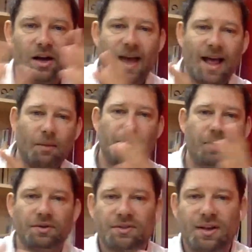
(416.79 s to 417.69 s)
help
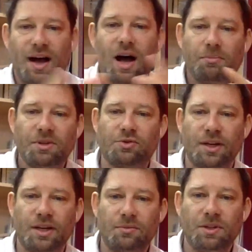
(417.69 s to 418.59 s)
us
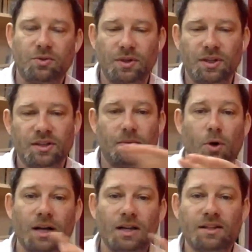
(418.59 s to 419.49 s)
arbitrate between
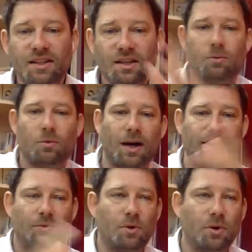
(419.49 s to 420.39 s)
morality, right
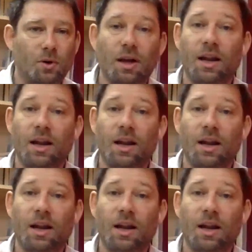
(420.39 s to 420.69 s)
and wrong,